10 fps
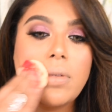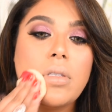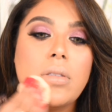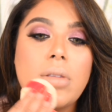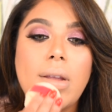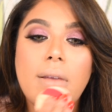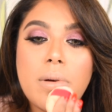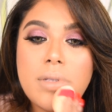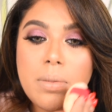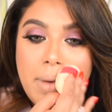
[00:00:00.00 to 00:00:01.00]
Just setting it
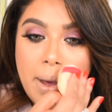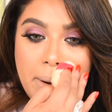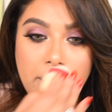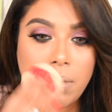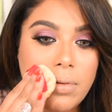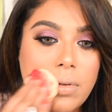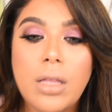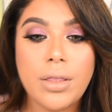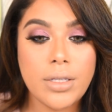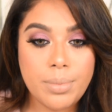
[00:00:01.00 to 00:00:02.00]
with some powder.
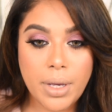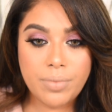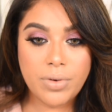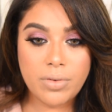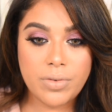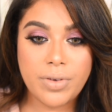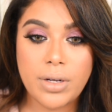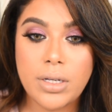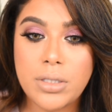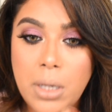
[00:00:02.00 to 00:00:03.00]
This Makeup Forever
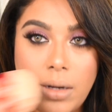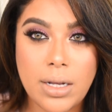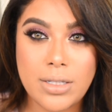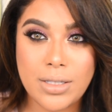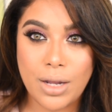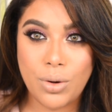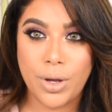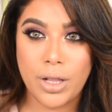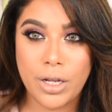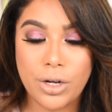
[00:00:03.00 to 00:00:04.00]
foundation does get
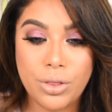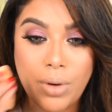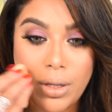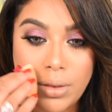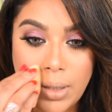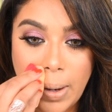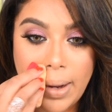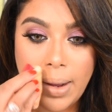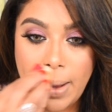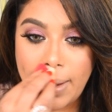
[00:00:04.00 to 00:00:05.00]
oilier throughout the
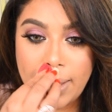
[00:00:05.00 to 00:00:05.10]
day.